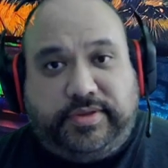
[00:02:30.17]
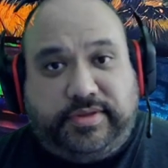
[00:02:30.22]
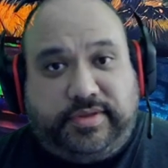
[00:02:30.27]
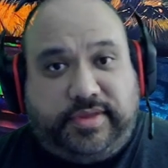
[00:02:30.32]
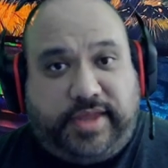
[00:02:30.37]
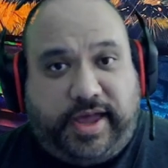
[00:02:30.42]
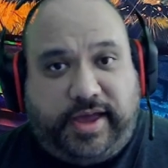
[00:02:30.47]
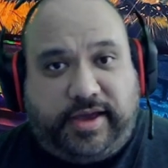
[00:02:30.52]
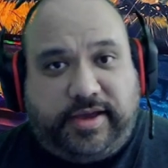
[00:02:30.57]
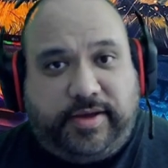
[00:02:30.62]

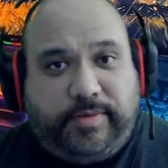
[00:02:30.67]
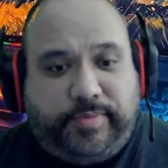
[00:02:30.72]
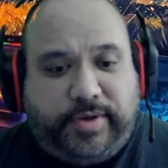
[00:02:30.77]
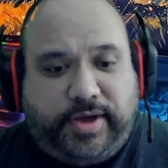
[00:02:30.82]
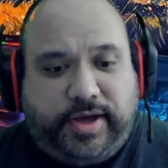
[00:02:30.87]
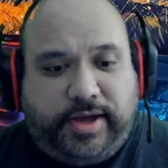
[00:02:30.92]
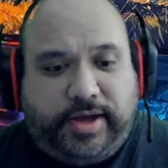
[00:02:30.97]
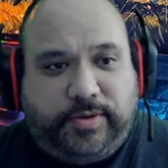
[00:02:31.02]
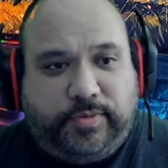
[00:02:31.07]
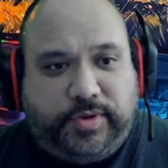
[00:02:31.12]
That
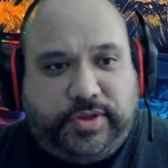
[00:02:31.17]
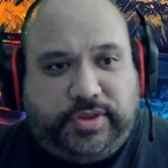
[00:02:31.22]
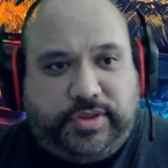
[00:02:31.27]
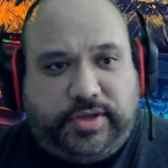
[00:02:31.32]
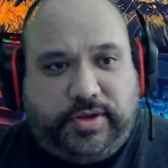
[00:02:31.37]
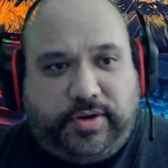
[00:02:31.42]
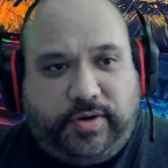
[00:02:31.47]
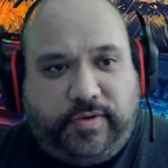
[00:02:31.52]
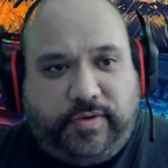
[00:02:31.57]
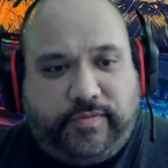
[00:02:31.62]
combined with
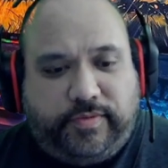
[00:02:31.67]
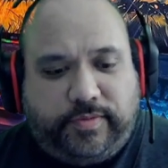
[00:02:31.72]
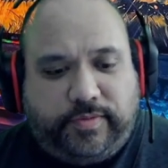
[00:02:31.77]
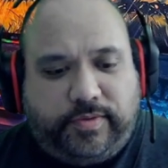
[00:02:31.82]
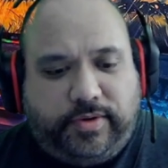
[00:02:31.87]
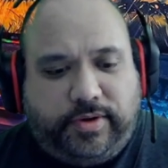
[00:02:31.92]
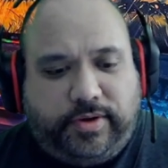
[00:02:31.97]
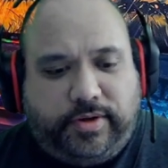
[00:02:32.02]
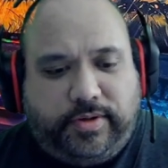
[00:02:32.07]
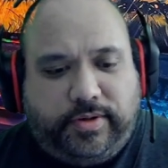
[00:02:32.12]
the
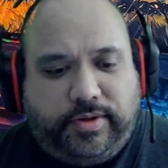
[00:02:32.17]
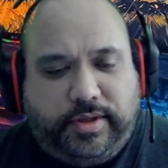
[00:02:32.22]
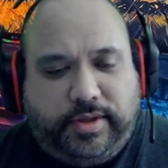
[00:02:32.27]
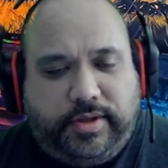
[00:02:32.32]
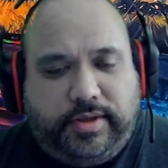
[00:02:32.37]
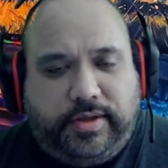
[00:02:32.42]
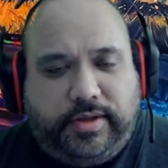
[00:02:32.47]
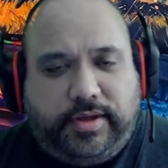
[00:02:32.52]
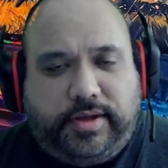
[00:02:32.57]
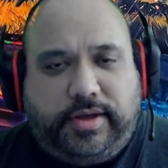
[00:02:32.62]
overall
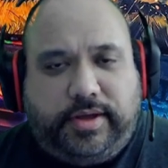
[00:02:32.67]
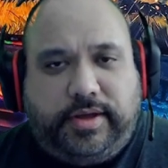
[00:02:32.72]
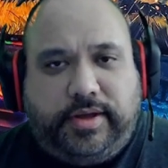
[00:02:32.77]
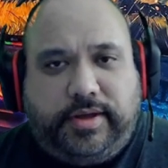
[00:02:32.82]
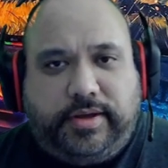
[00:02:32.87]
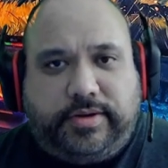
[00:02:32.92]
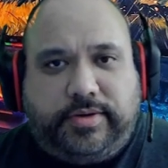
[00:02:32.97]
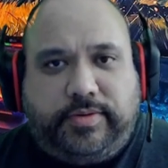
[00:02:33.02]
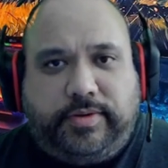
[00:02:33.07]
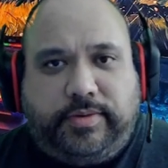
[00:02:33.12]

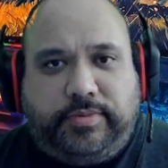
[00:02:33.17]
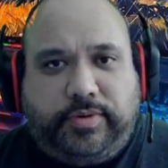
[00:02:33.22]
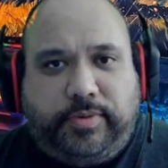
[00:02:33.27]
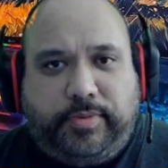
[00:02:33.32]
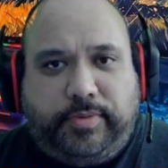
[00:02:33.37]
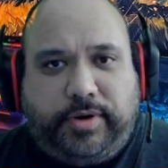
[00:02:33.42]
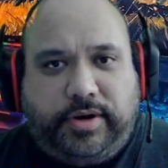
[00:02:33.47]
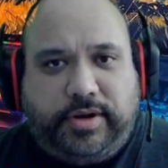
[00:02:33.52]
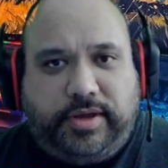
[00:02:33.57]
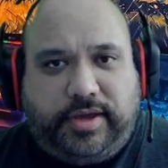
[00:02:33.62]
crypto
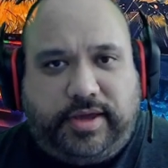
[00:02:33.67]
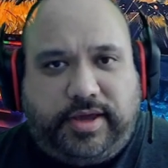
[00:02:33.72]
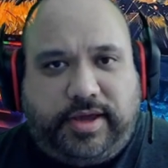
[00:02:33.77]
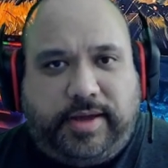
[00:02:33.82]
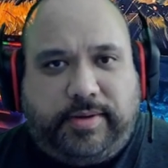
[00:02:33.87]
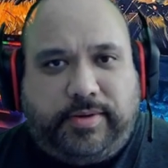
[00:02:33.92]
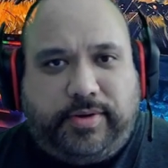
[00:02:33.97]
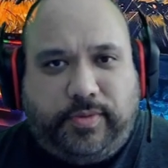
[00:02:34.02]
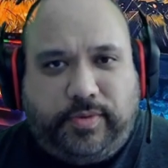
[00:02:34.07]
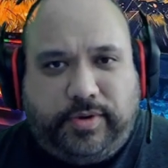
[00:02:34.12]
market
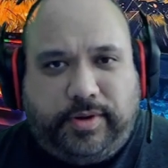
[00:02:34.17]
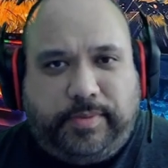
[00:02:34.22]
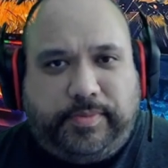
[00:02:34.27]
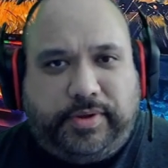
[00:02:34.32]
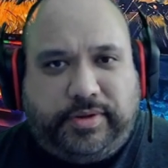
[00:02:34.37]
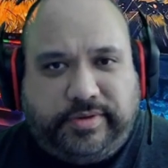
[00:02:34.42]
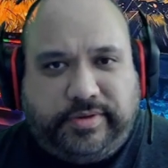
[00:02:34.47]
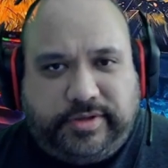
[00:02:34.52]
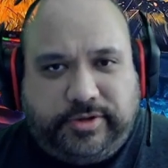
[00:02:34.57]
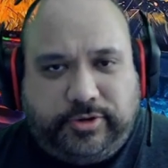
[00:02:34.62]
cap going up
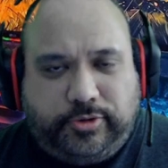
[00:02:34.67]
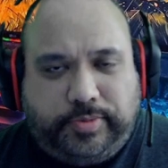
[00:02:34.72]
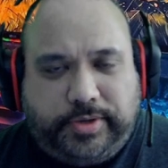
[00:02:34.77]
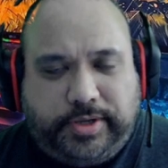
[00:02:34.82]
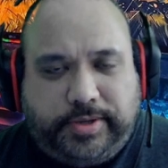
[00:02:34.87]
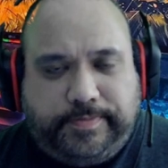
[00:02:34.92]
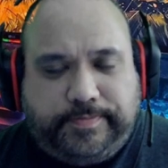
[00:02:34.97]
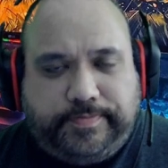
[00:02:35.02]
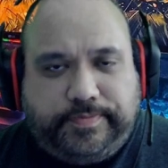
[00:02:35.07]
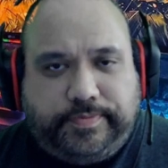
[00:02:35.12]
a little
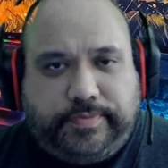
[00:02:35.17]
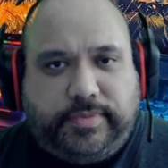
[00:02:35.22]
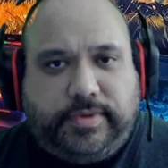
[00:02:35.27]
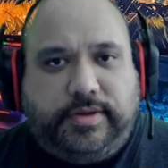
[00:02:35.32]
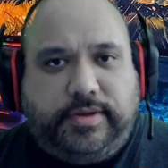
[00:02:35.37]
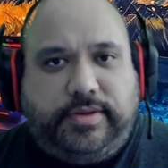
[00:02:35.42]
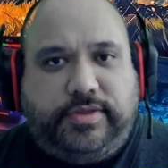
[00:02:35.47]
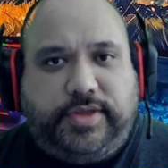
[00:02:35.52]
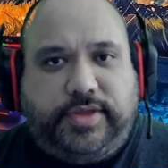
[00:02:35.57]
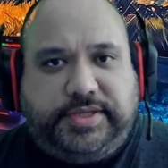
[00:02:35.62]
bit,
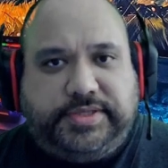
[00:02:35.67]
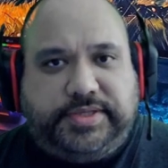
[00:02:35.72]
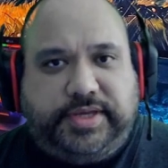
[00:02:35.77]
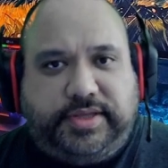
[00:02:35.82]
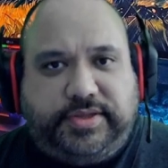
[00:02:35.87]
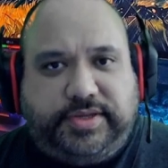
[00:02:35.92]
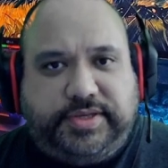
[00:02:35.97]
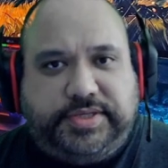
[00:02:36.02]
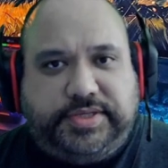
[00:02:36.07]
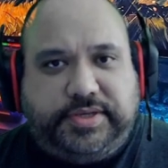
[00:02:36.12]
things
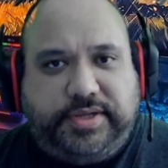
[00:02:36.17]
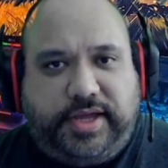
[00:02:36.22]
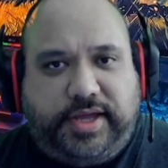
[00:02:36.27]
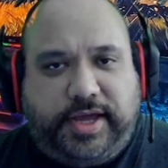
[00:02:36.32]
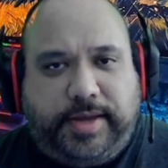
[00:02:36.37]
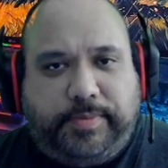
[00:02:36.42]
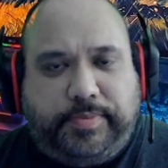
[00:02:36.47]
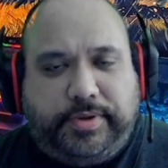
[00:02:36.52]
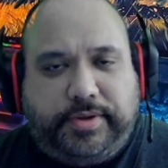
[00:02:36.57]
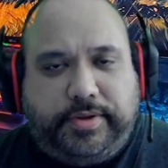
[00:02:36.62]
like this can
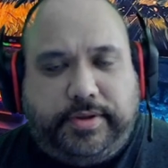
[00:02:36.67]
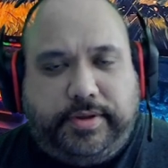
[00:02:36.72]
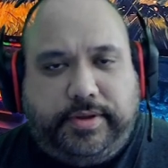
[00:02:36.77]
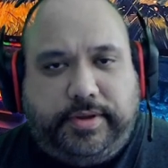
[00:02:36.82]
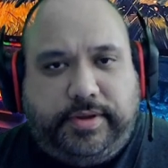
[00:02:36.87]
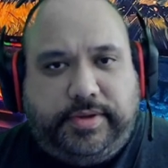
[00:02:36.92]
happen.